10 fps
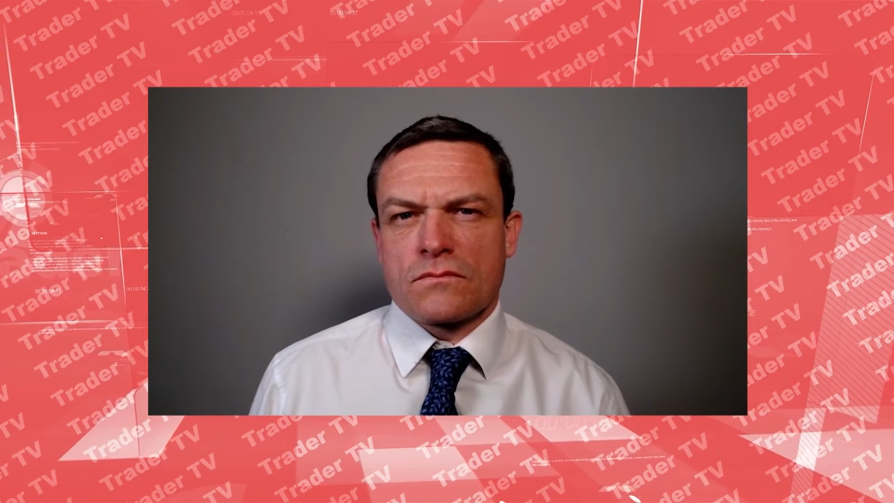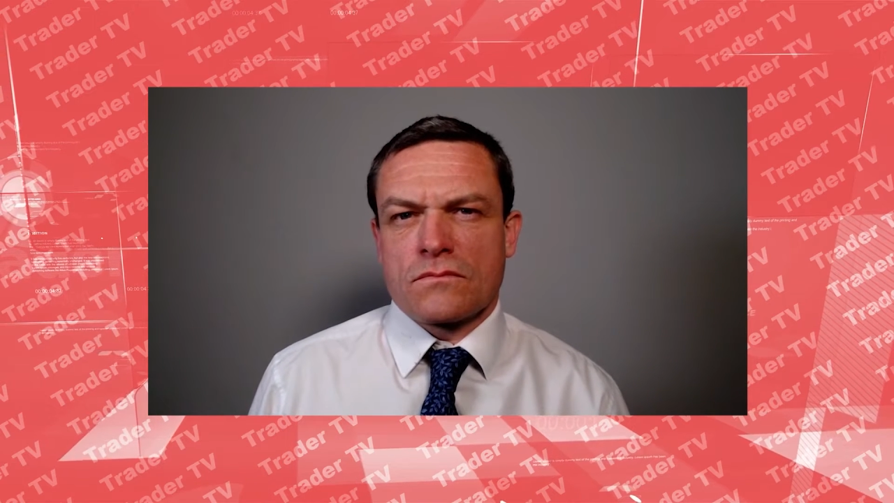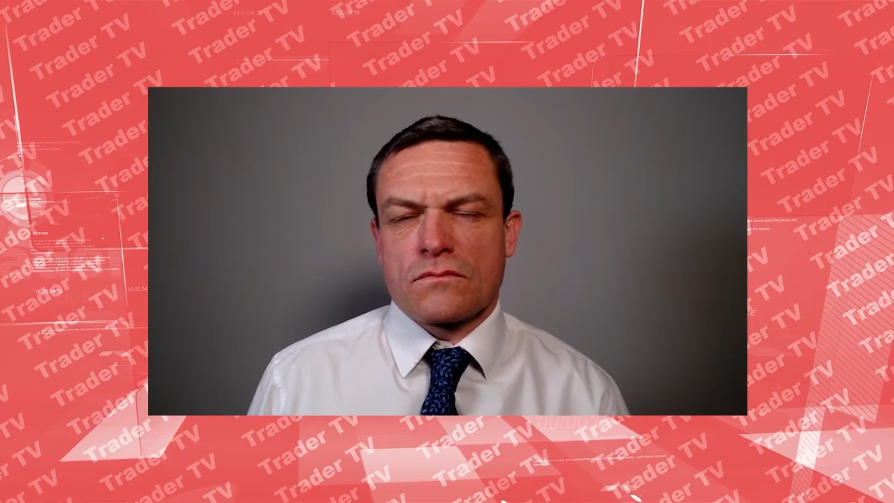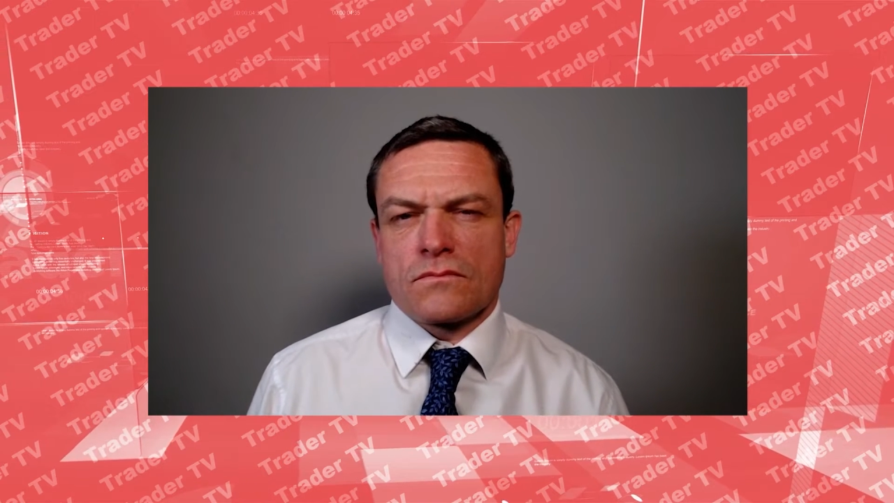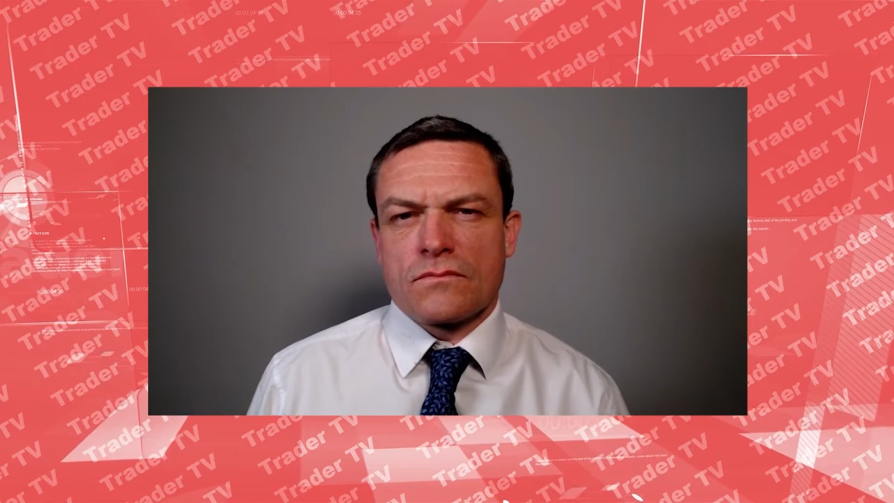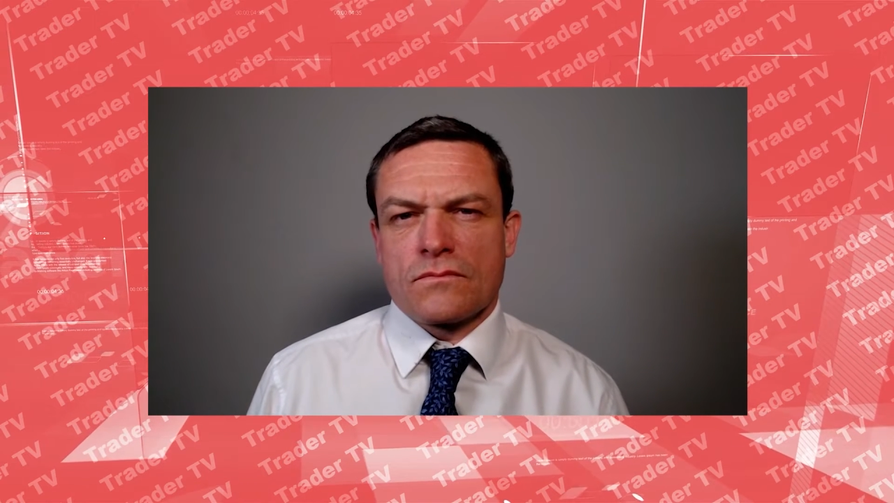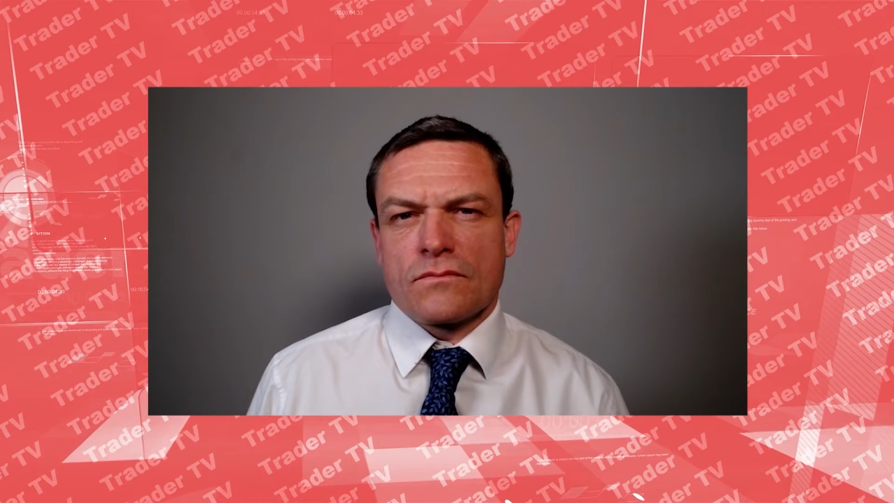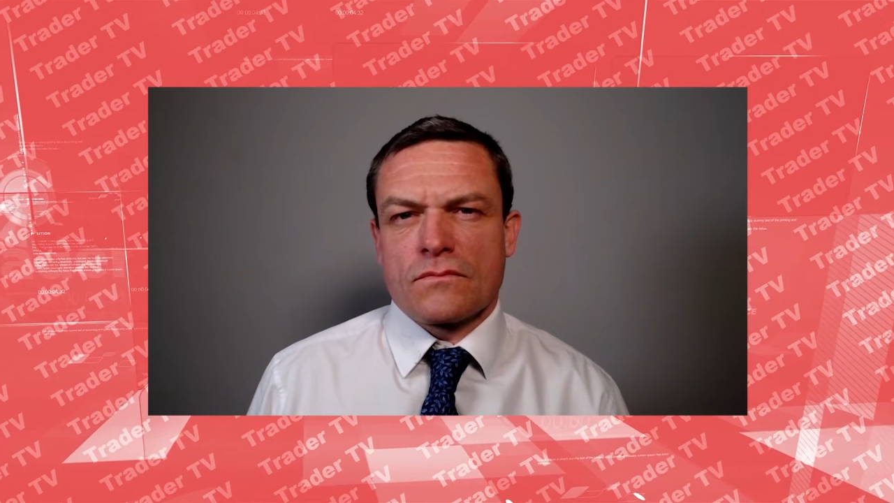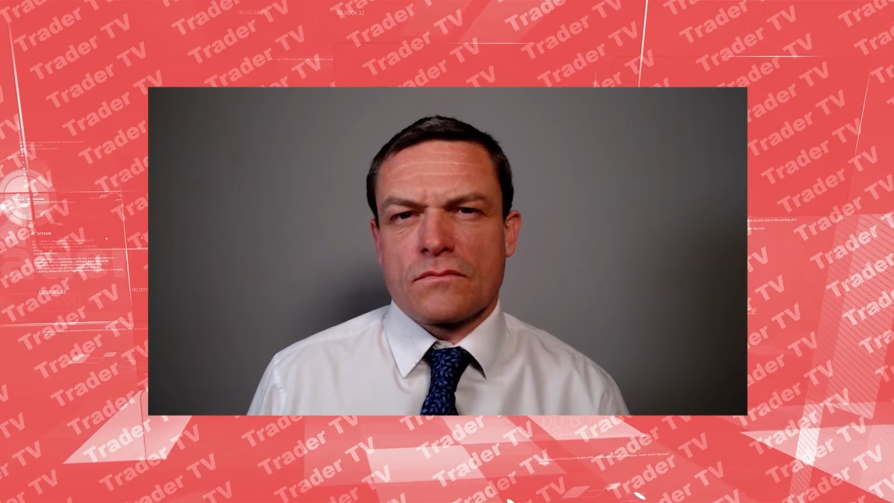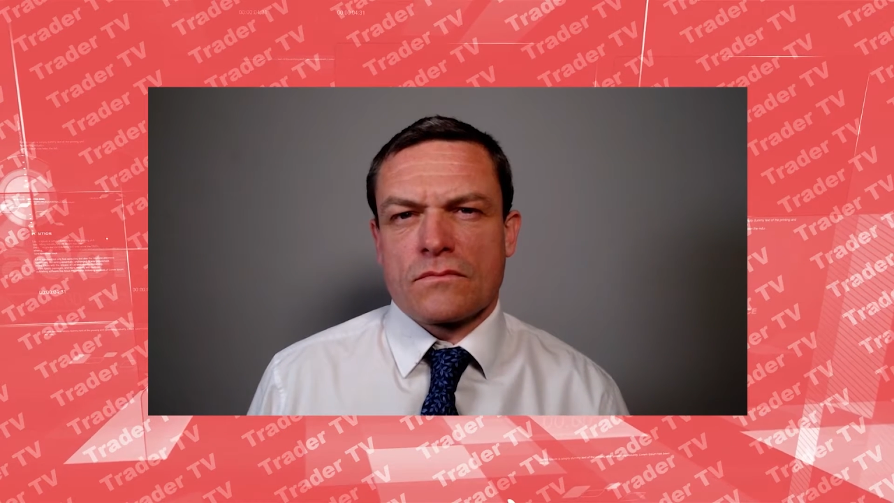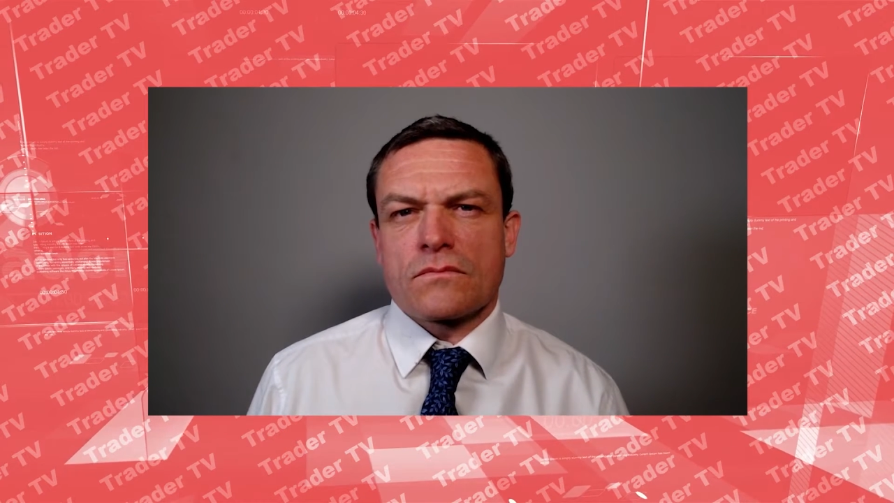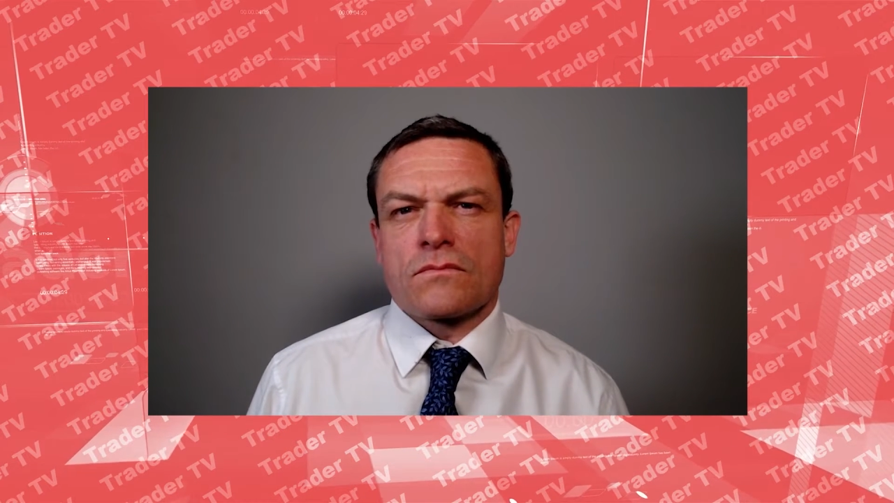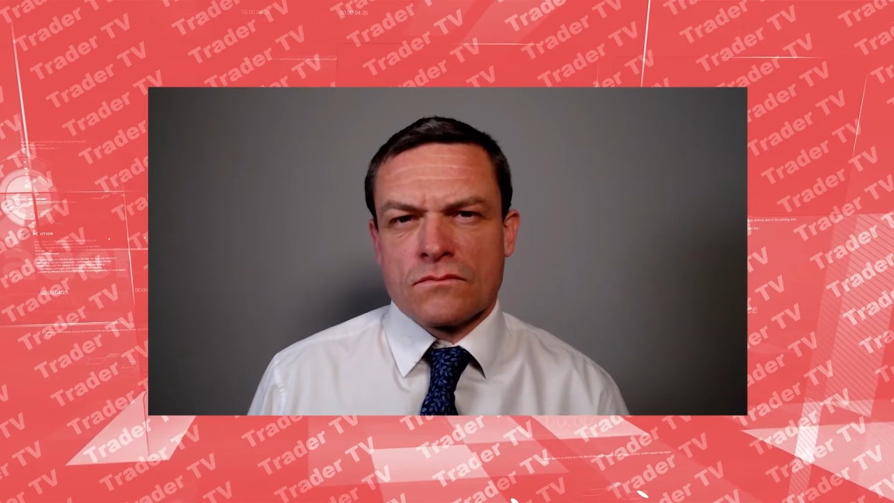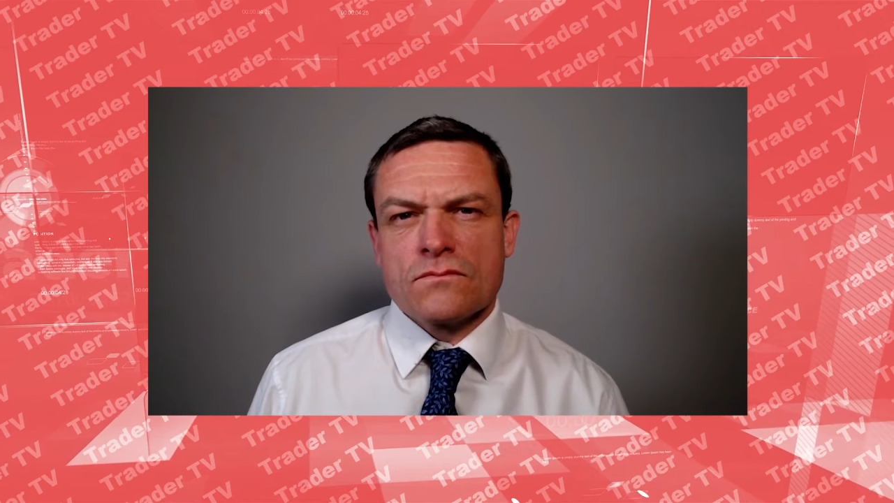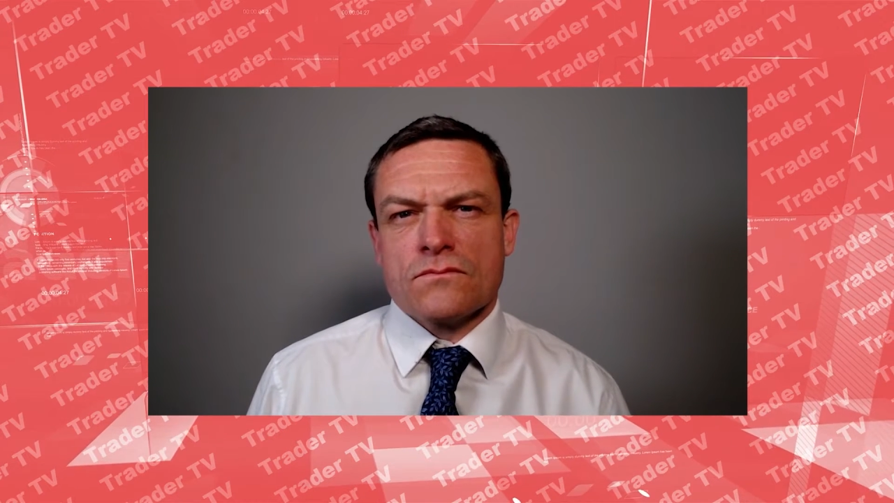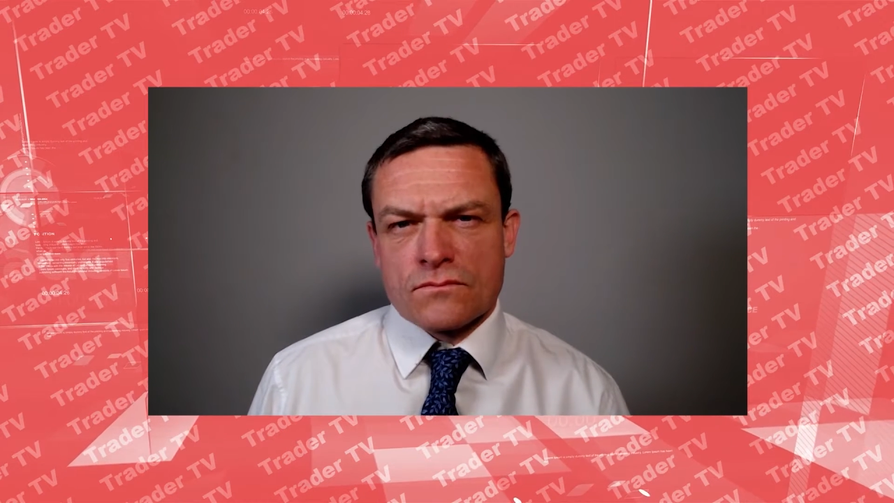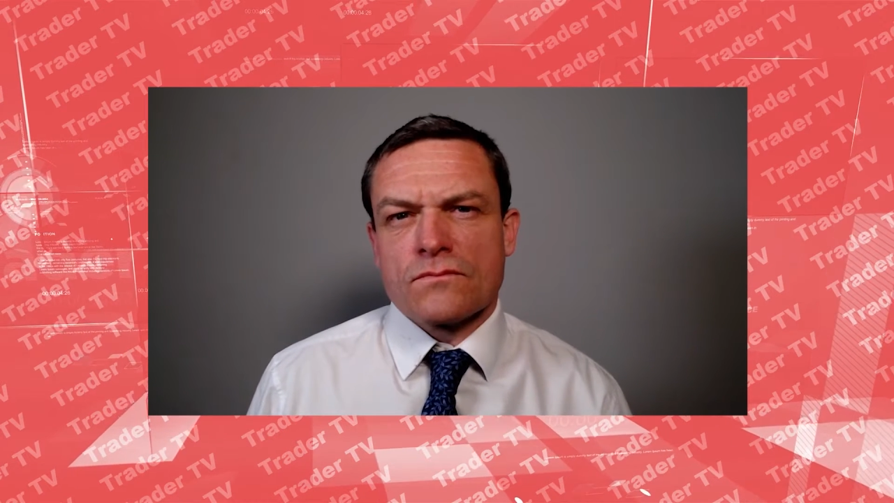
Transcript: the front office and be understood.